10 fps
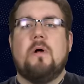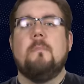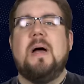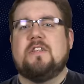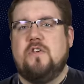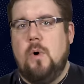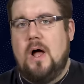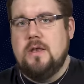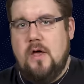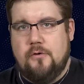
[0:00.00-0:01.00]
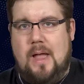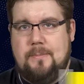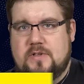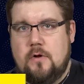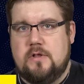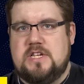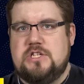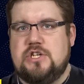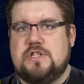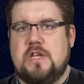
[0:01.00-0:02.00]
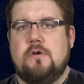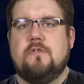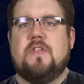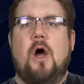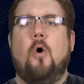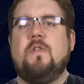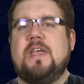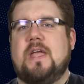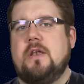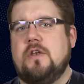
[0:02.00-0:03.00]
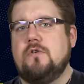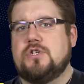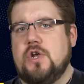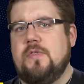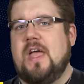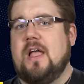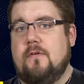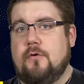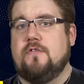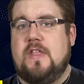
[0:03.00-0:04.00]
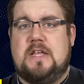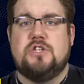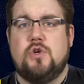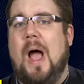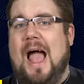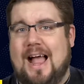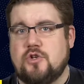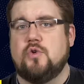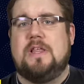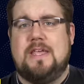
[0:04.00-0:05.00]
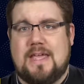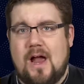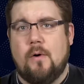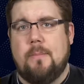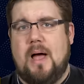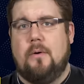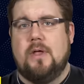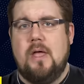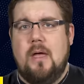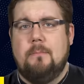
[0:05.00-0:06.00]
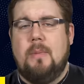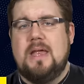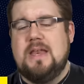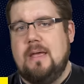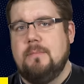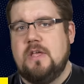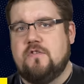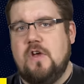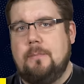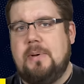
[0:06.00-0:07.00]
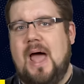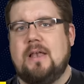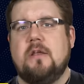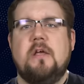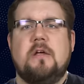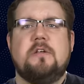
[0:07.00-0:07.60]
Welcome back to another episode of TGC News, the only gun news show that covers things you actually care about. My name is Jon Patton.